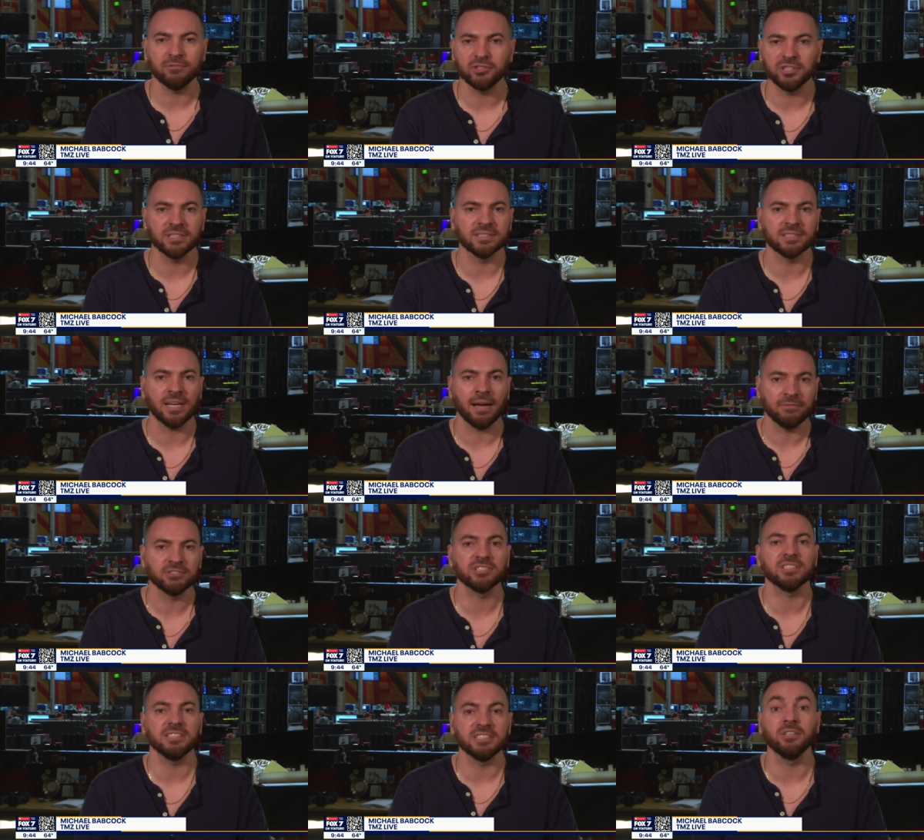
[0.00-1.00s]
She is
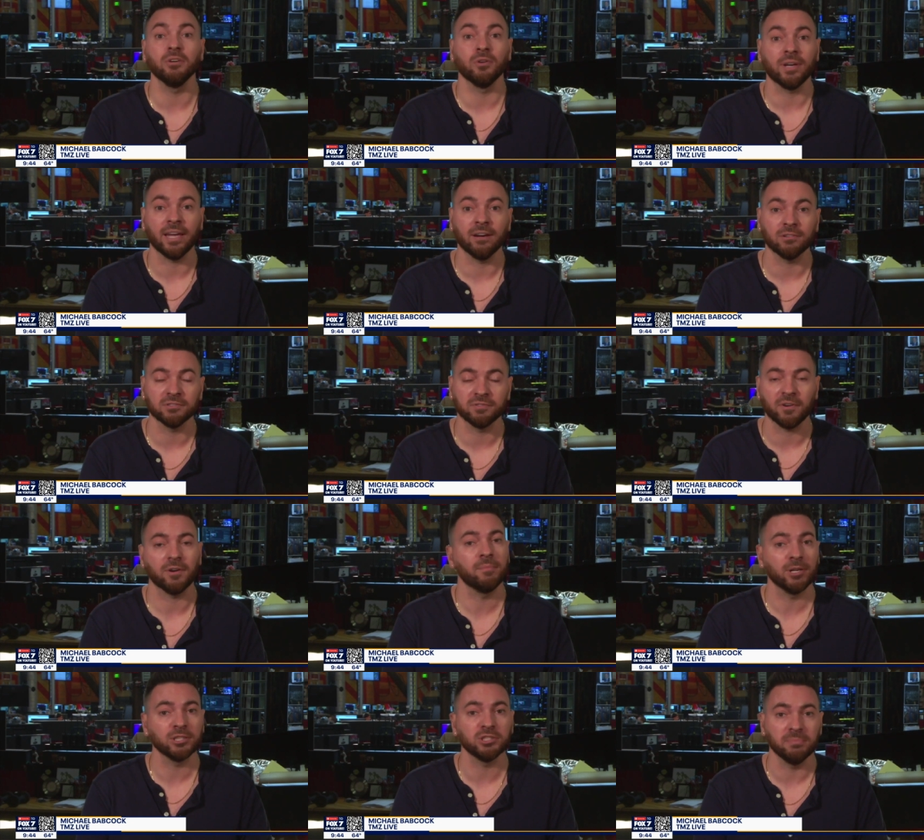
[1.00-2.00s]
obviously still cares very
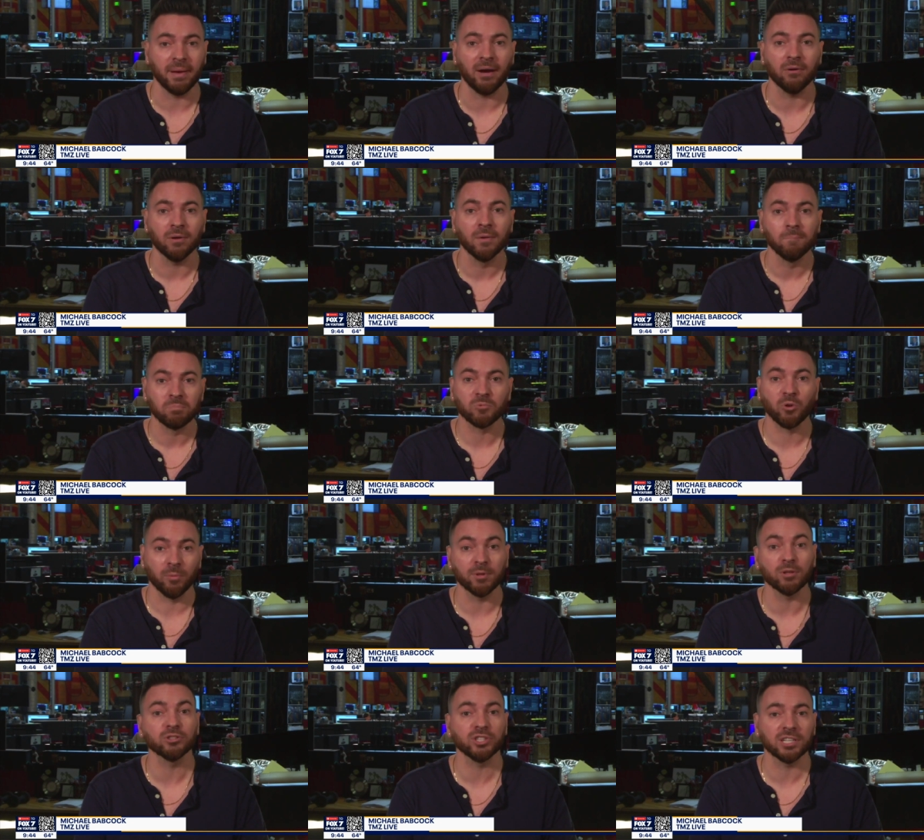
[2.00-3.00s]
much about
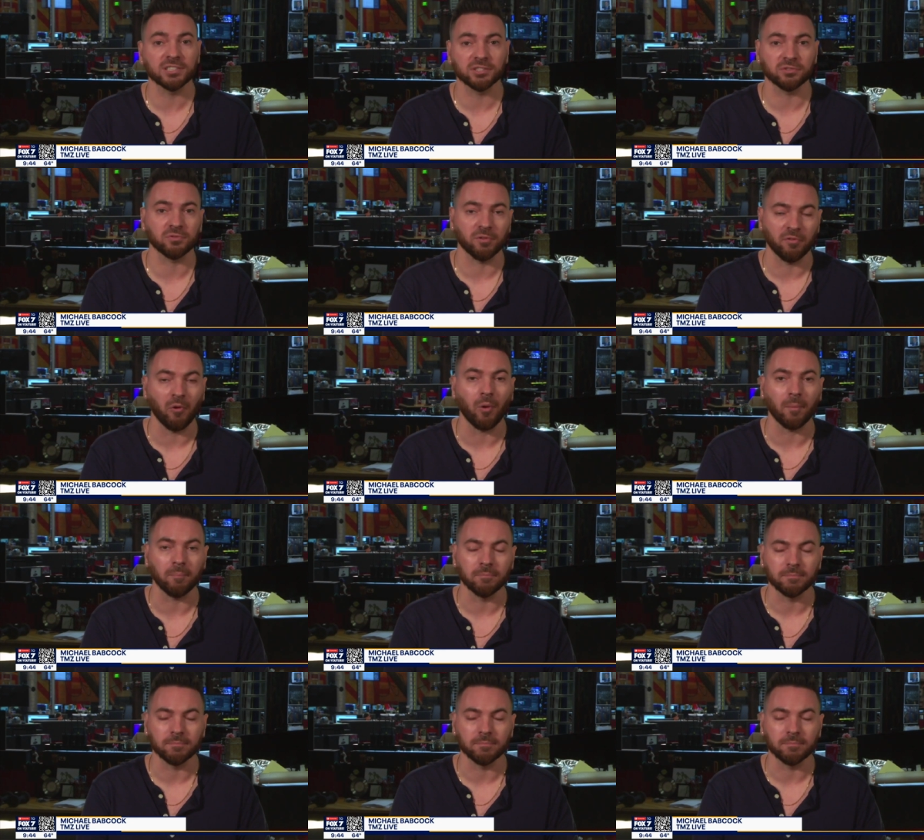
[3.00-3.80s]
criminal justice reform.